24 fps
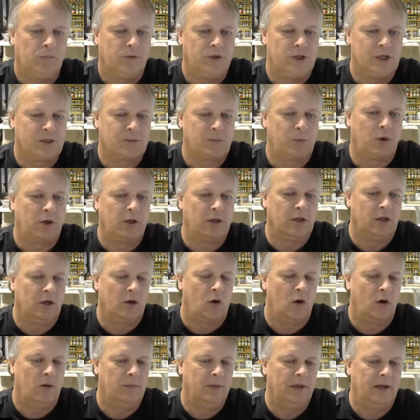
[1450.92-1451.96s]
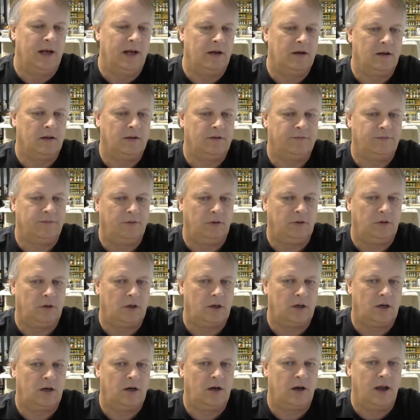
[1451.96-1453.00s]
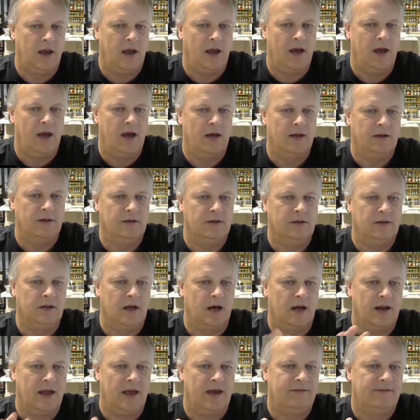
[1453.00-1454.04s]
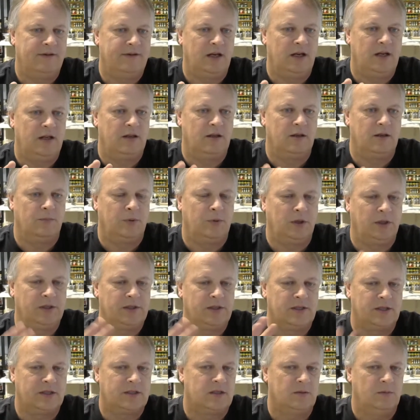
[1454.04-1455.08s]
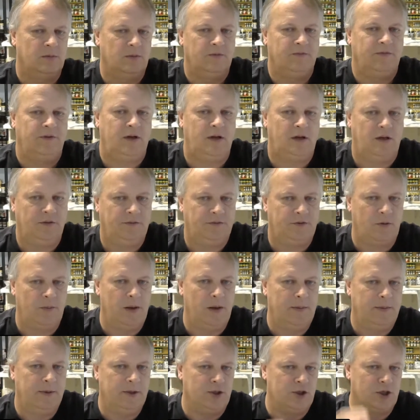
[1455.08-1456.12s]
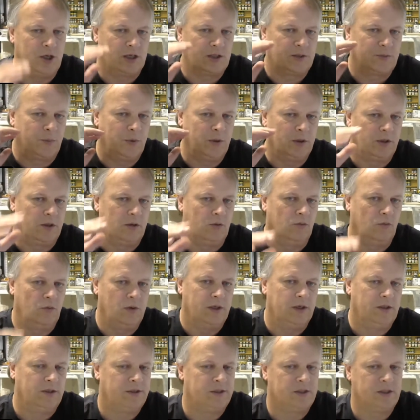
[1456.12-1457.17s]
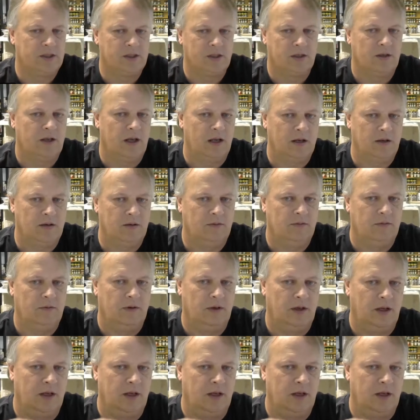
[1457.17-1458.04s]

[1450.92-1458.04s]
just putting the equipment out on the floor and not have any of the pulley system involved, or maybe just put the wheels and